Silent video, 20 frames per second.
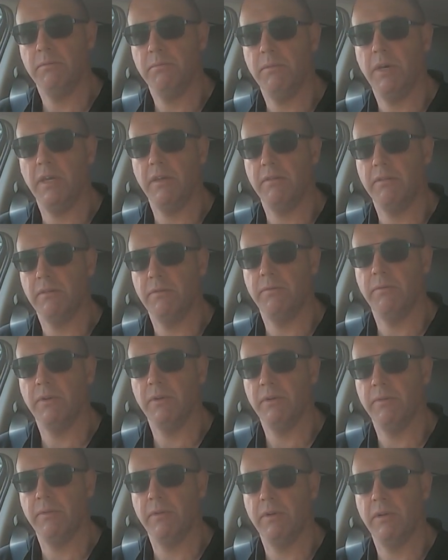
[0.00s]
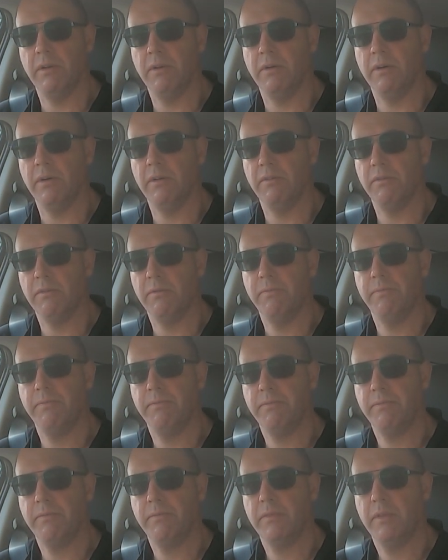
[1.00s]
makes it very, very nice.
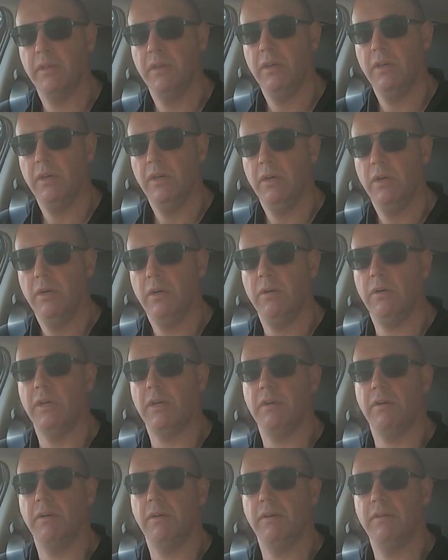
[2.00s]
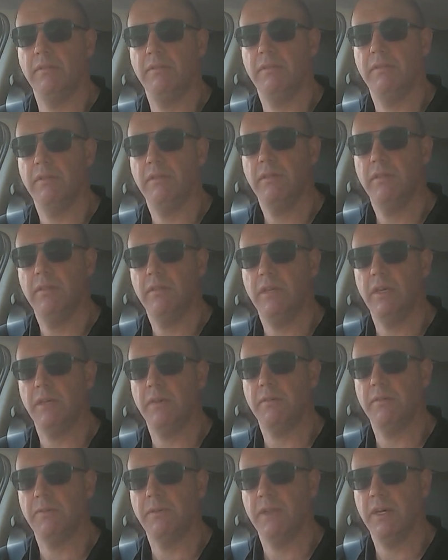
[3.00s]
All right, guys,
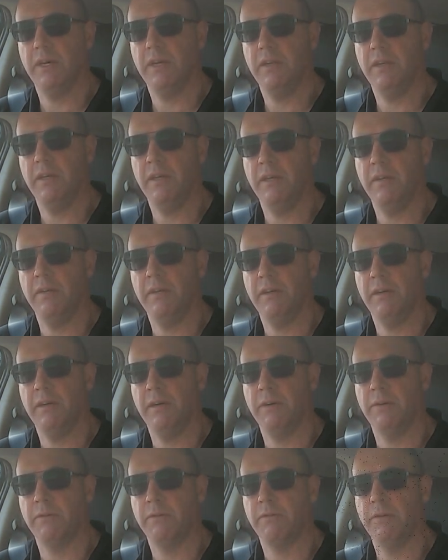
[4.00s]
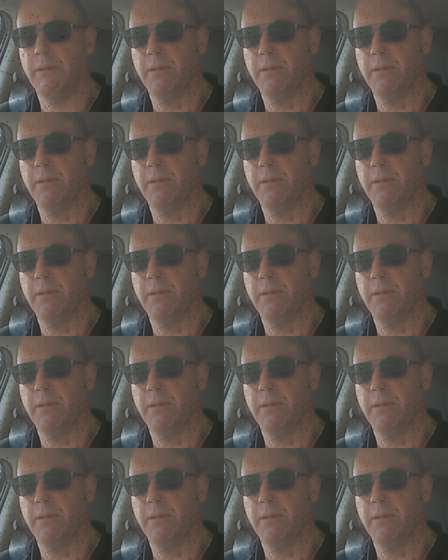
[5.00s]
thanks for that, and I'll see